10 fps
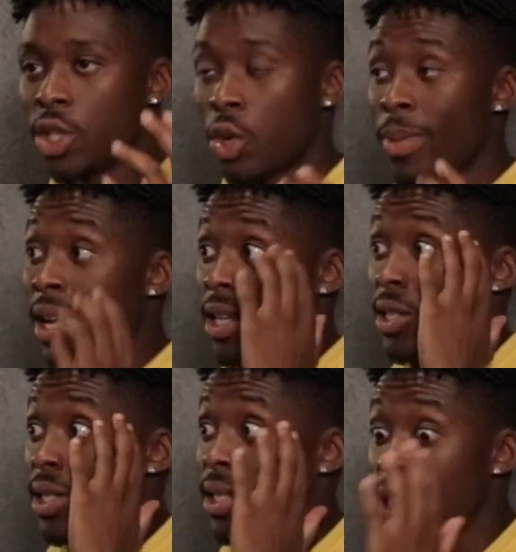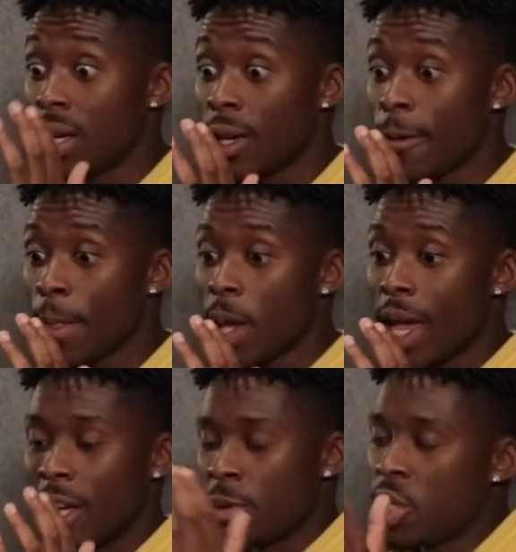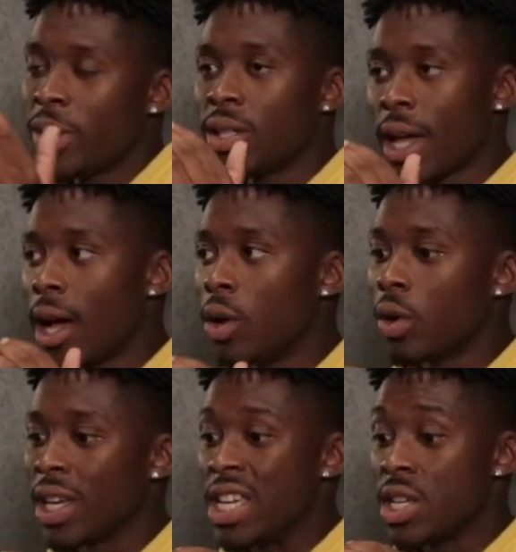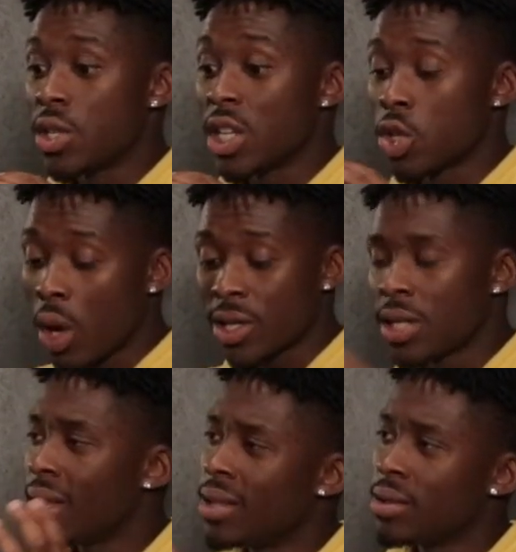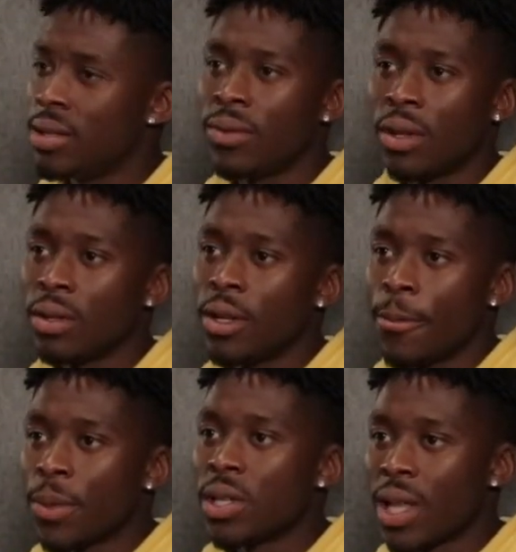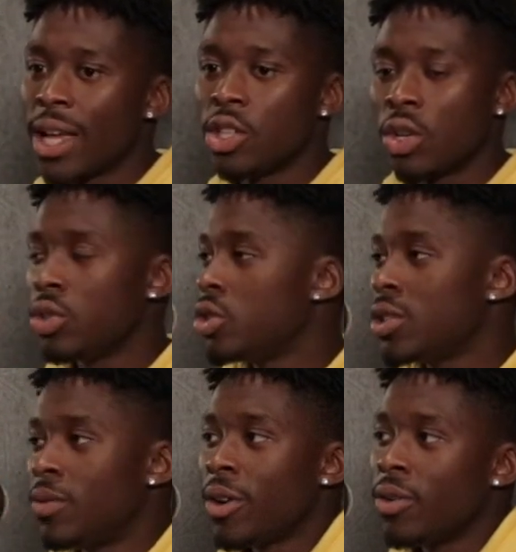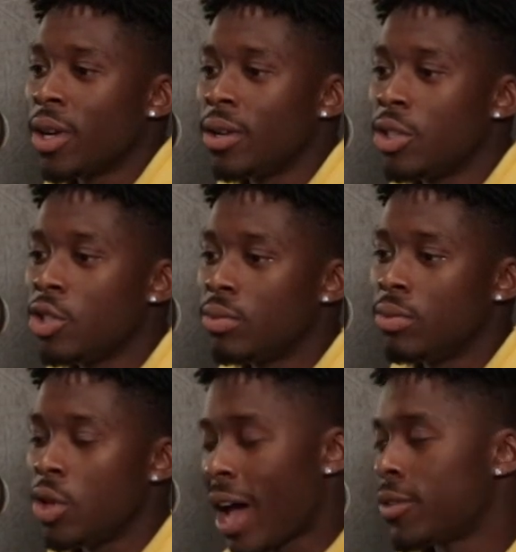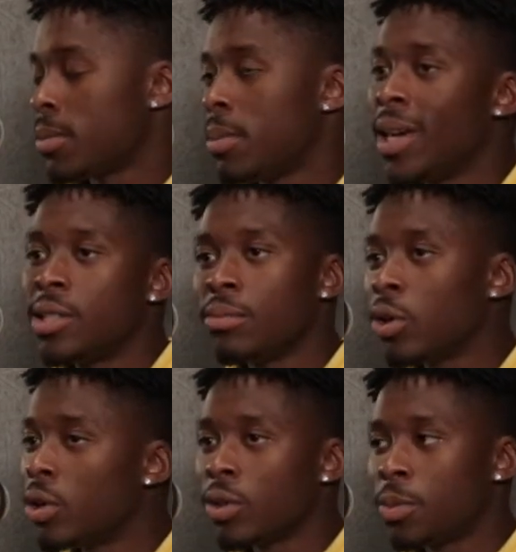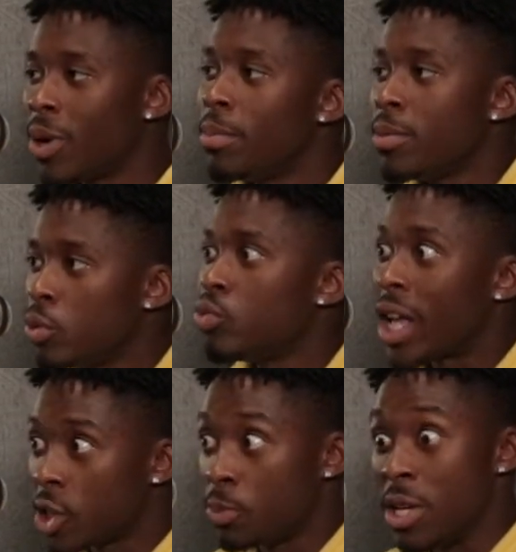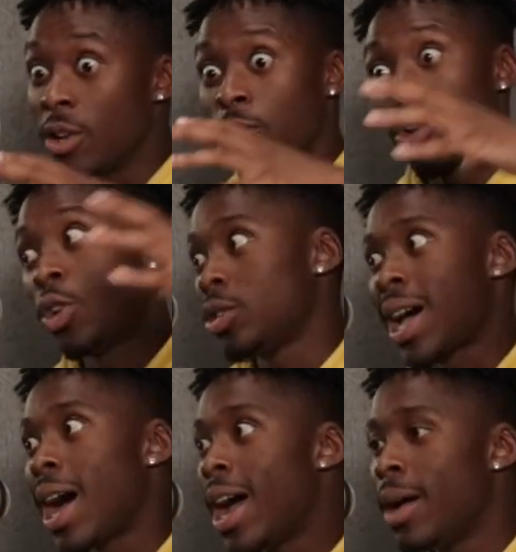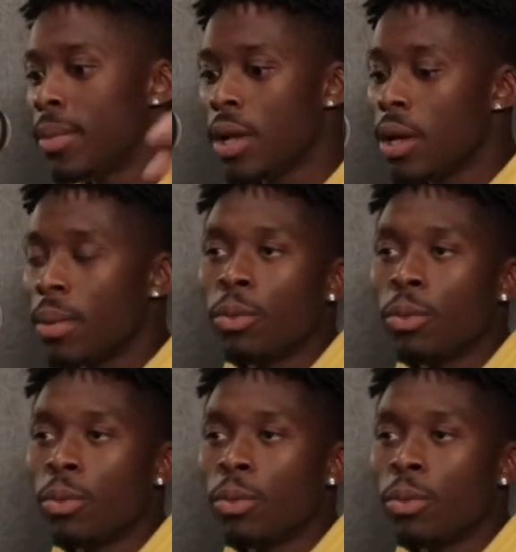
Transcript: so man can see it, and especially when the dialogue it's not as condensed either. It's like, you know, it's very, very, you have some amazing monologues where people like speak for time, but